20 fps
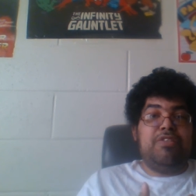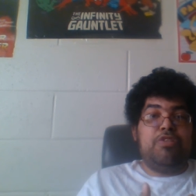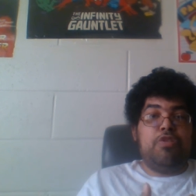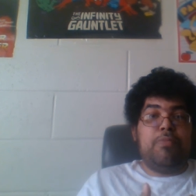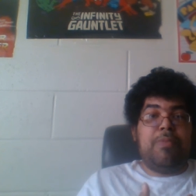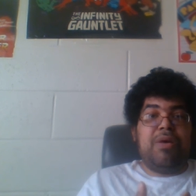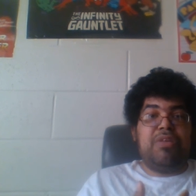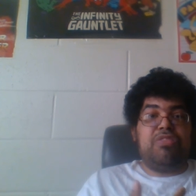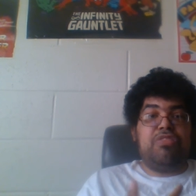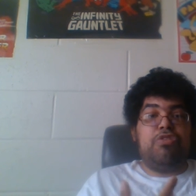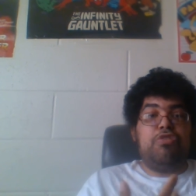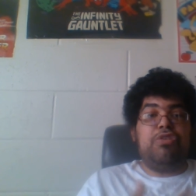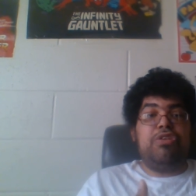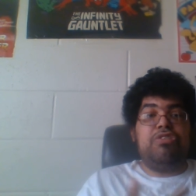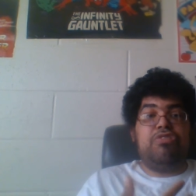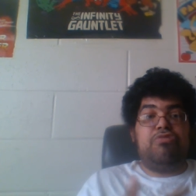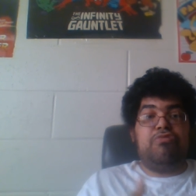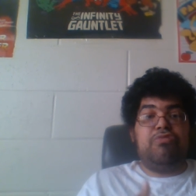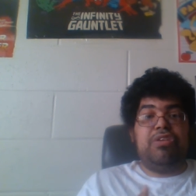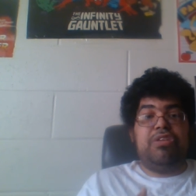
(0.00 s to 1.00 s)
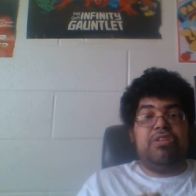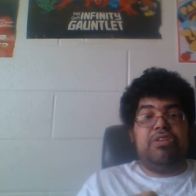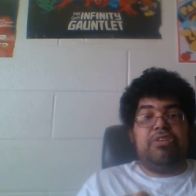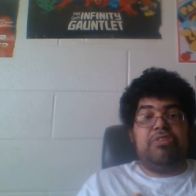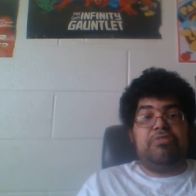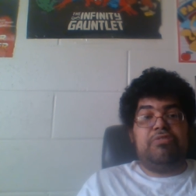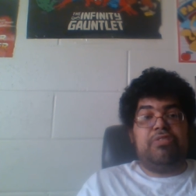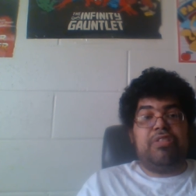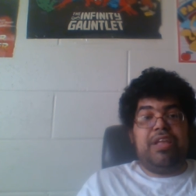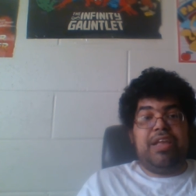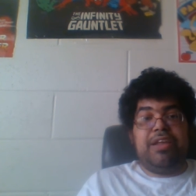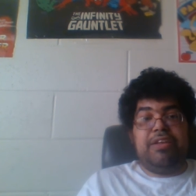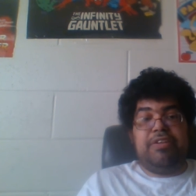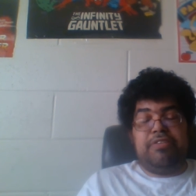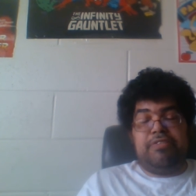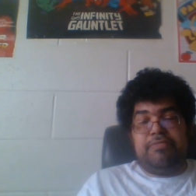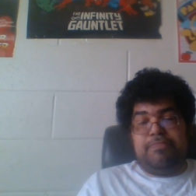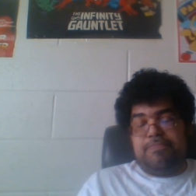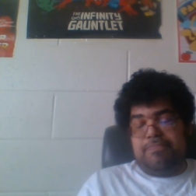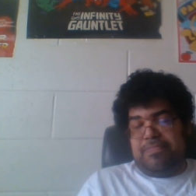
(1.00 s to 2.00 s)
so about 33 years
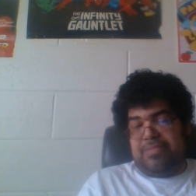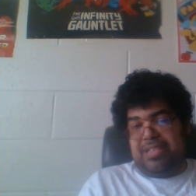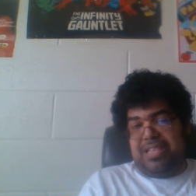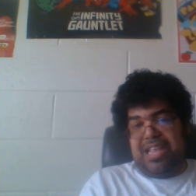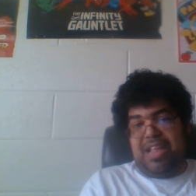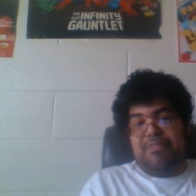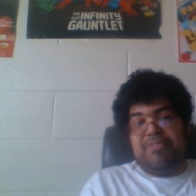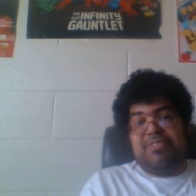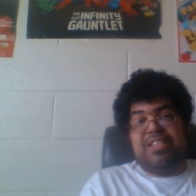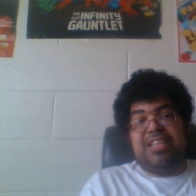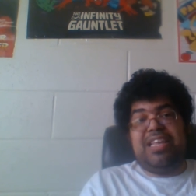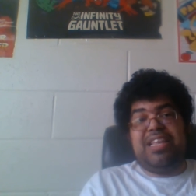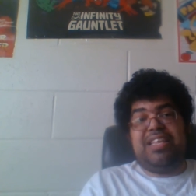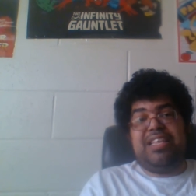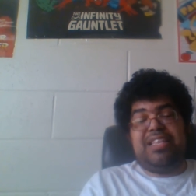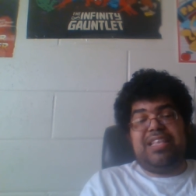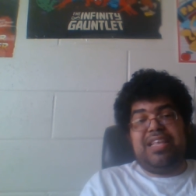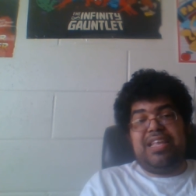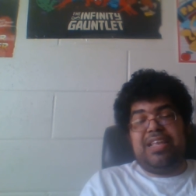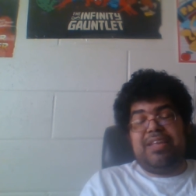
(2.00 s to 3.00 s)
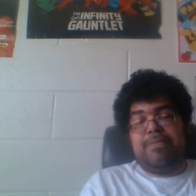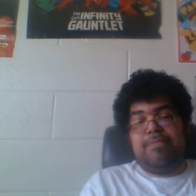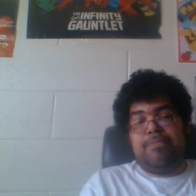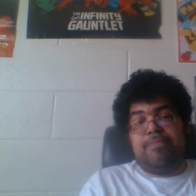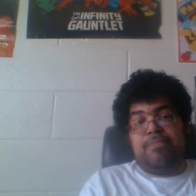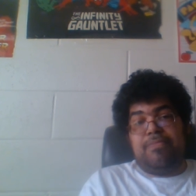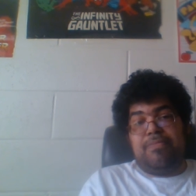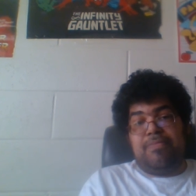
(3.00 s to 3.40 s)
later, they released the.